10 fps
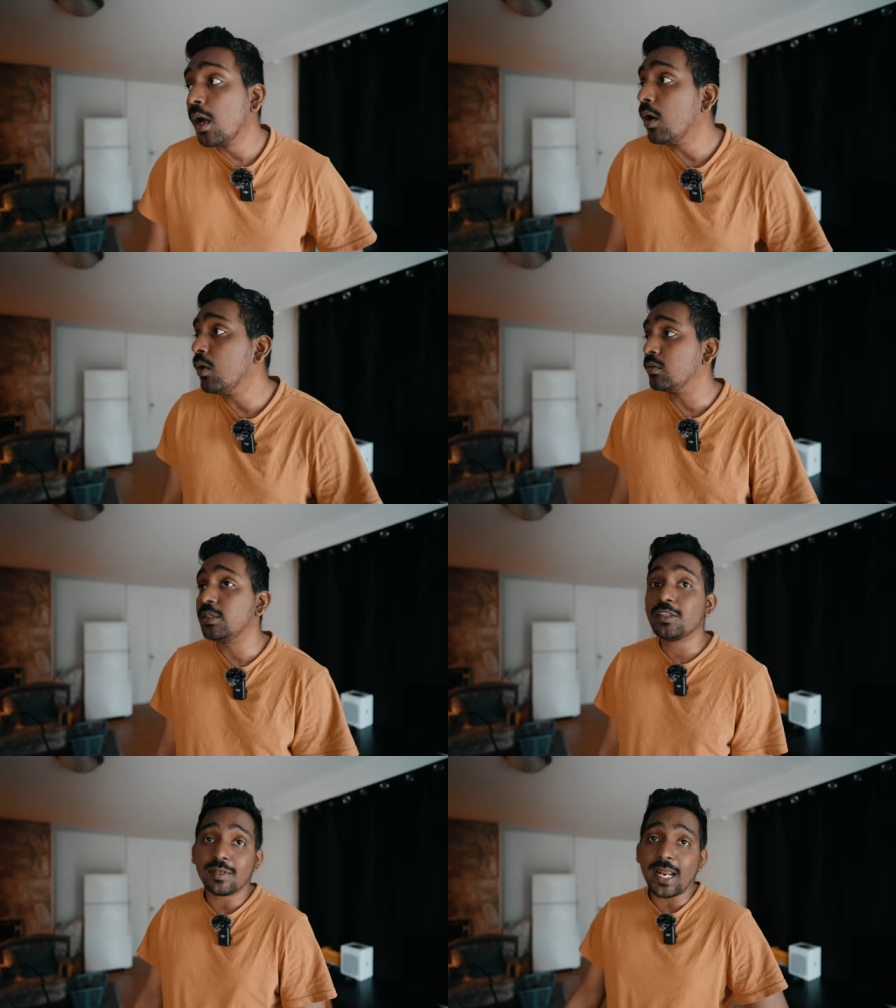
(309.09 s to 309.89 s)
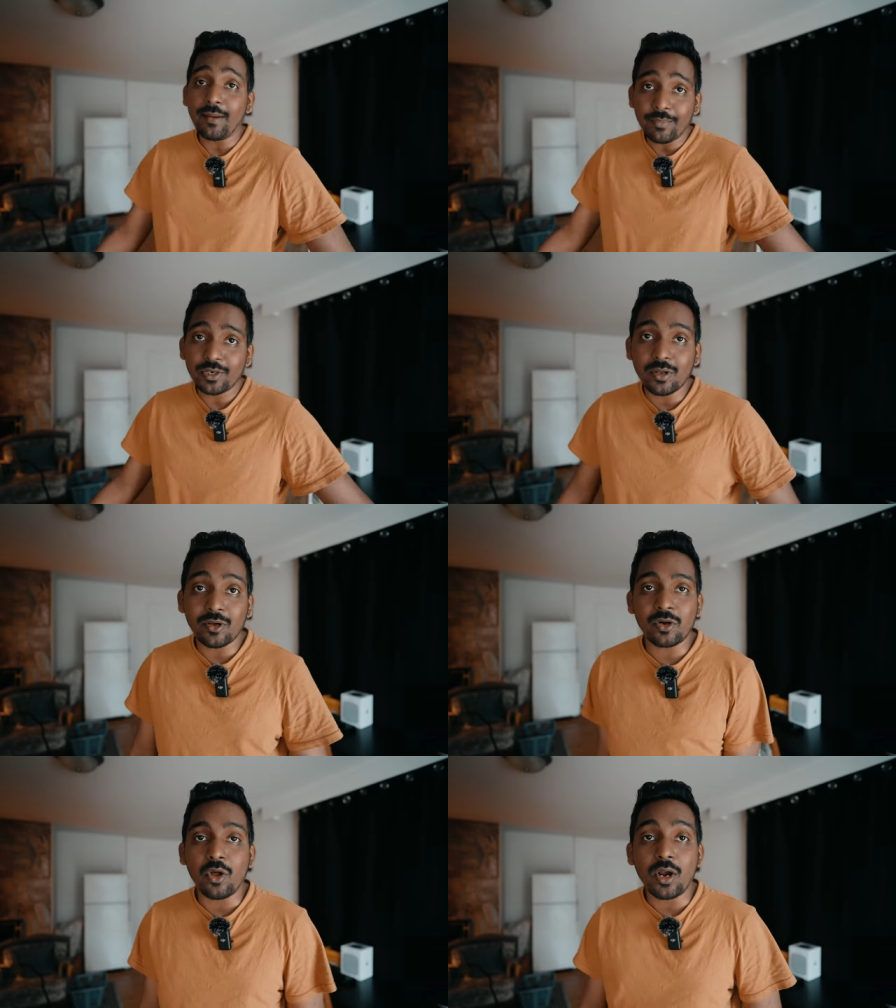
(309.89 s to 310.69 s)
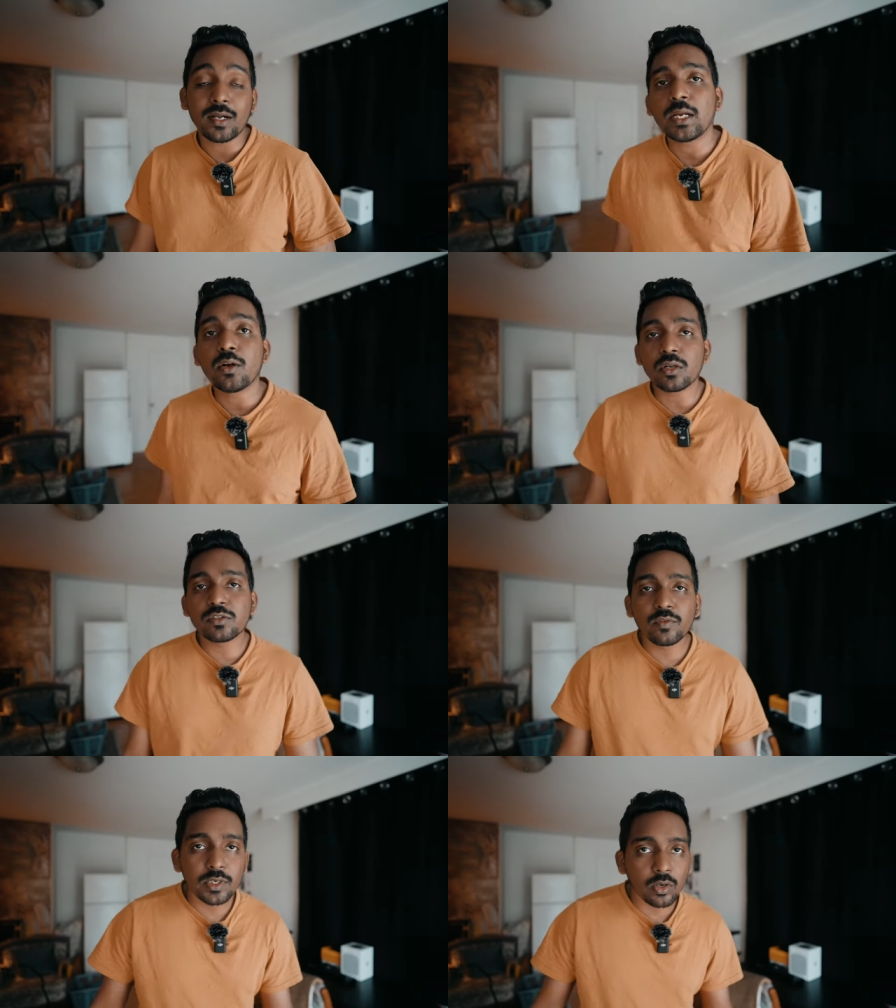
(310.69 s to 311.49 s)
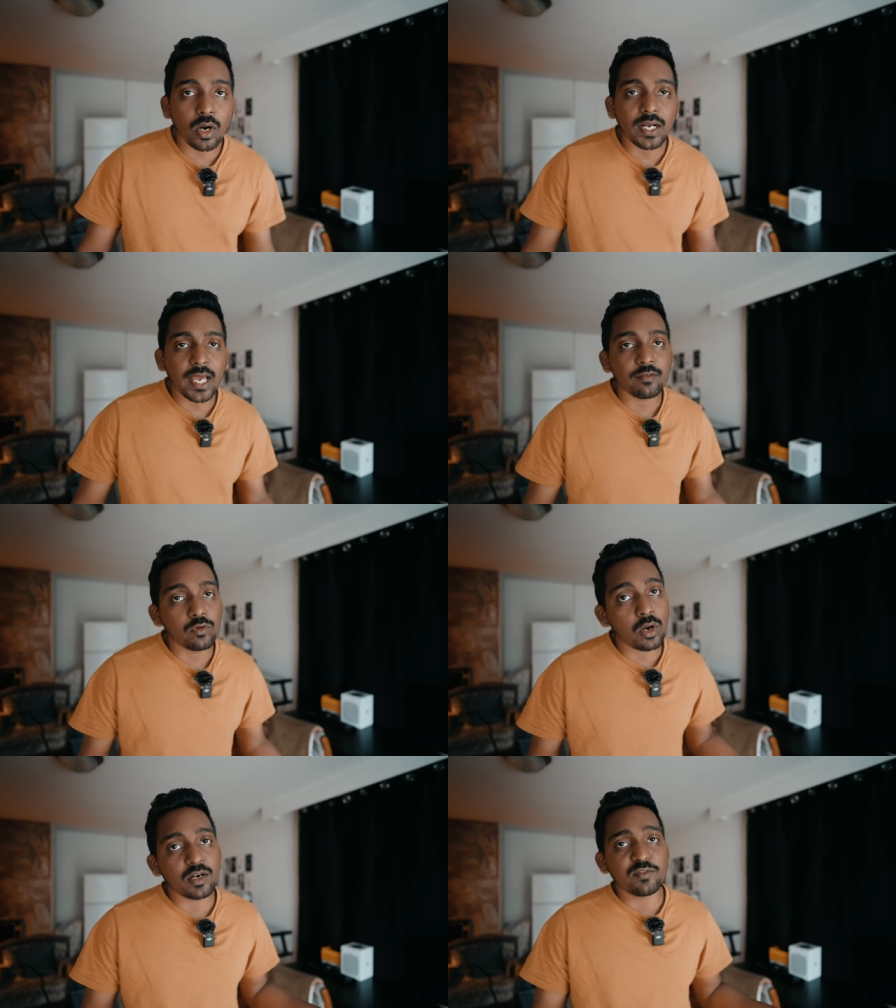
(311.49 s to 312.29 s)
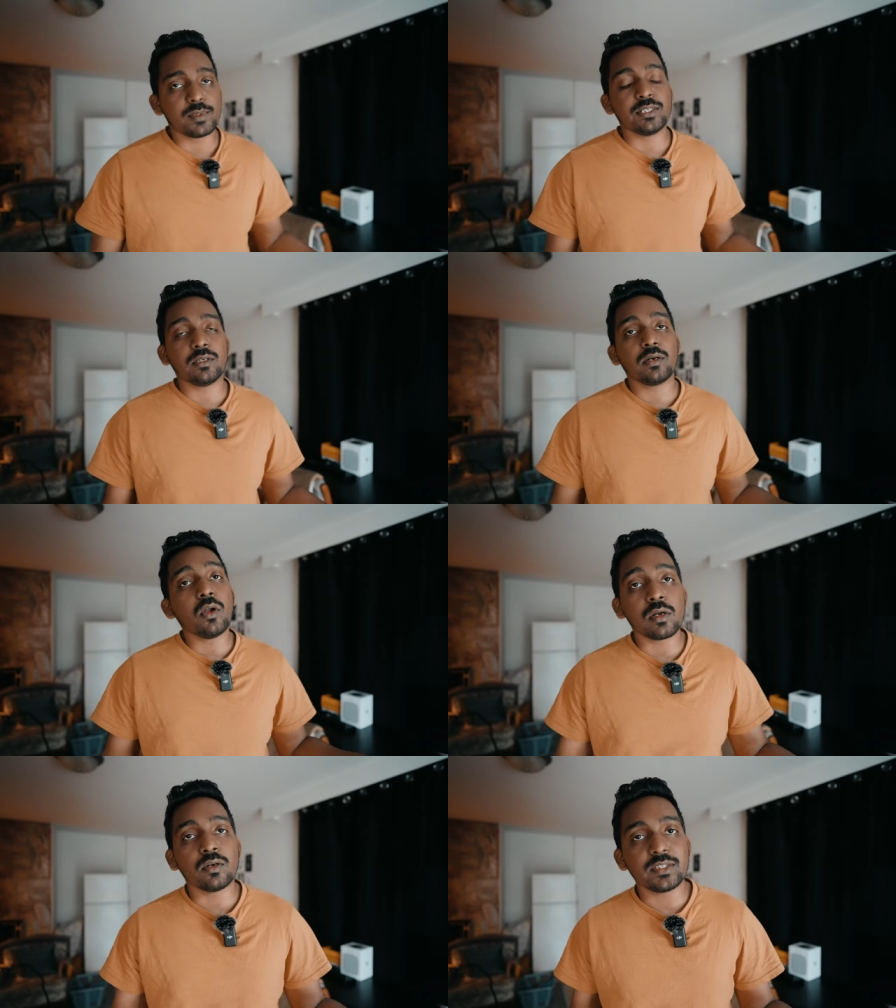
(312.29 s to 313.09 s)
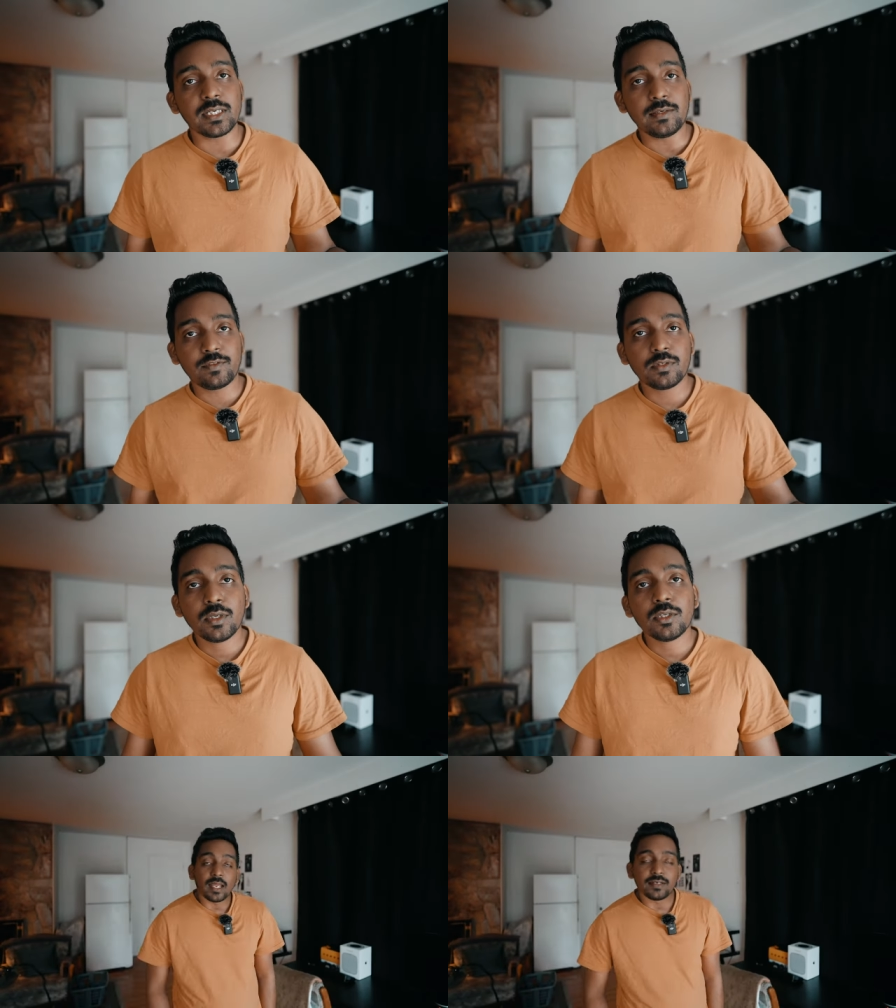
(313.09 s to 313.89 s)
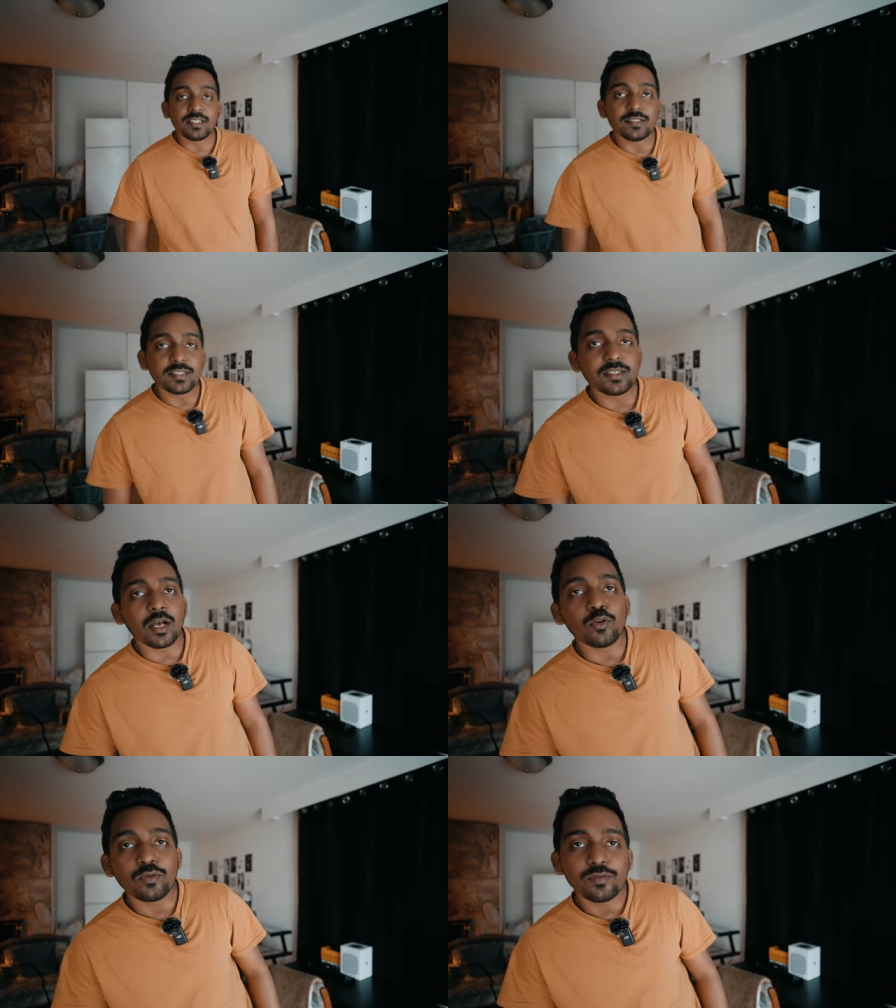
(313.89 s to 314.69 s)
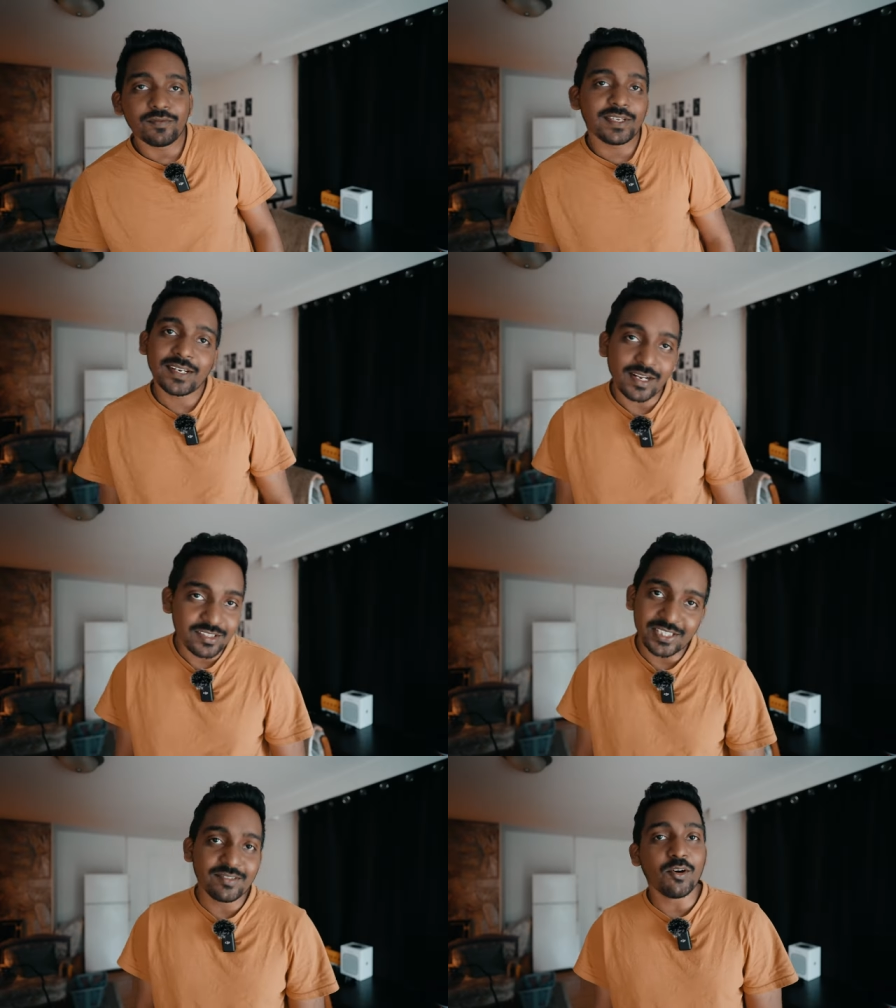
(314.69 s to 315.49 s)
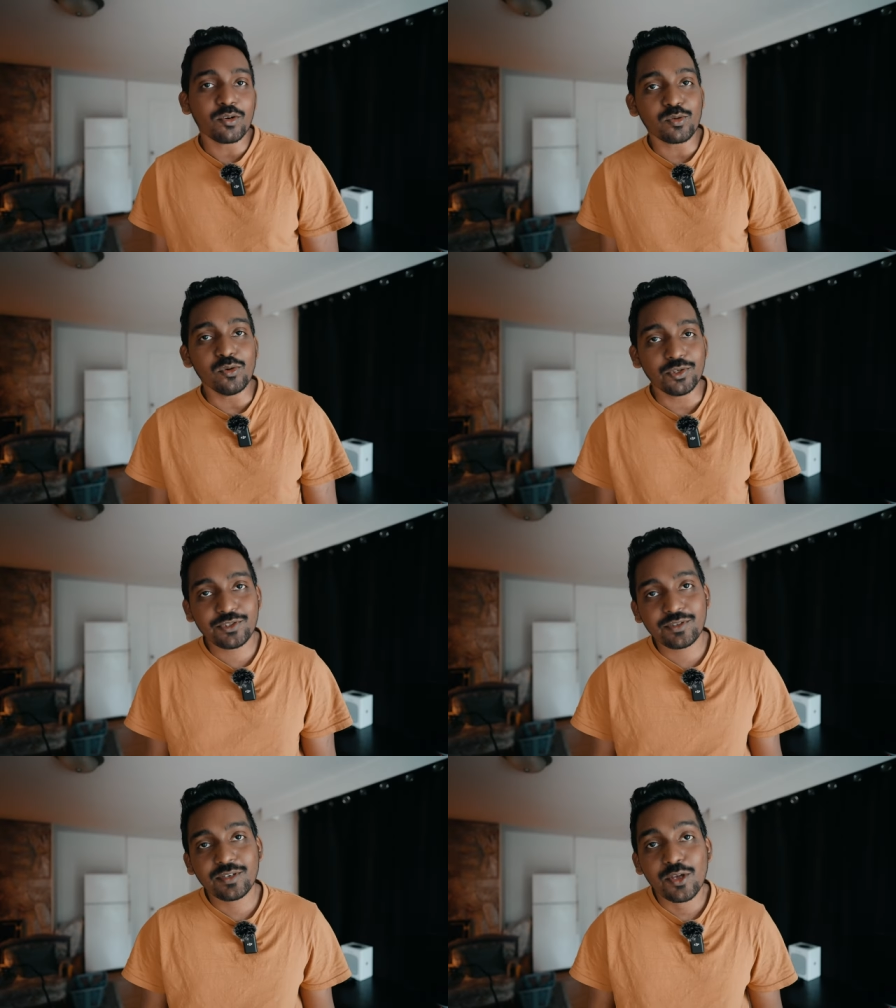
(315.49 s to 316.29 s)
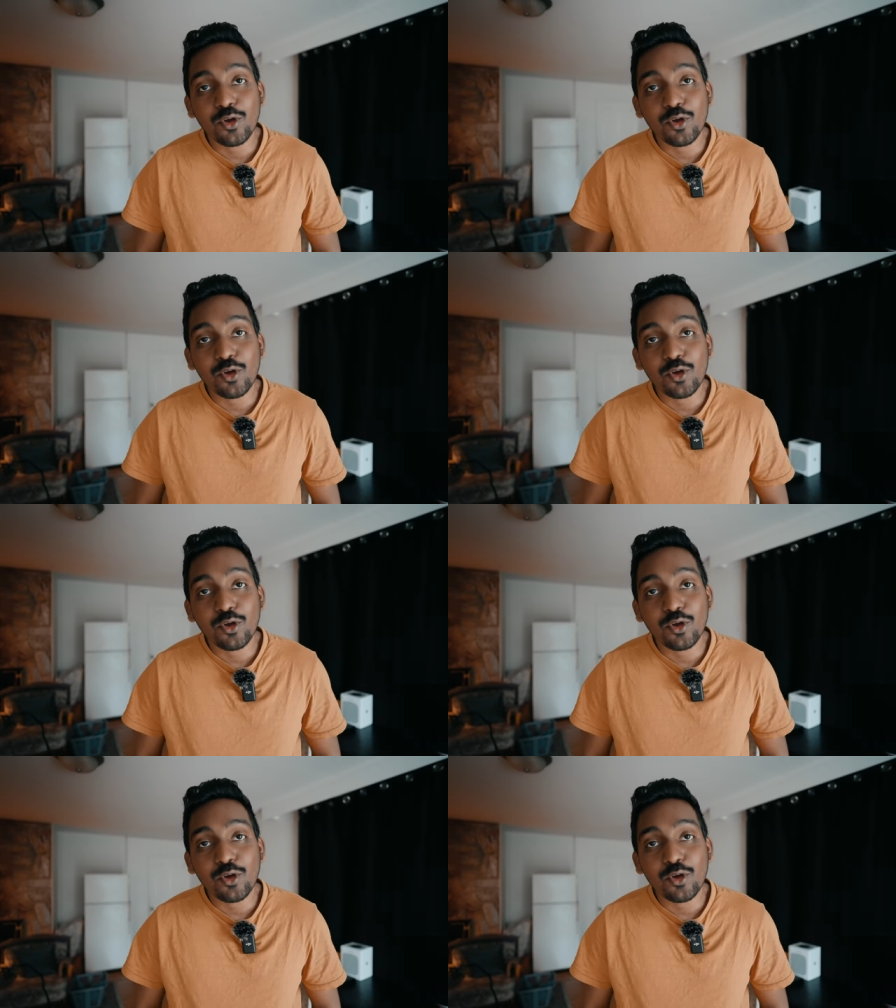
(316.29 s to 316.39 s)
oh this will happen or not and also we'll not have lot of pressure on ourselves and this is how we can achieve our goals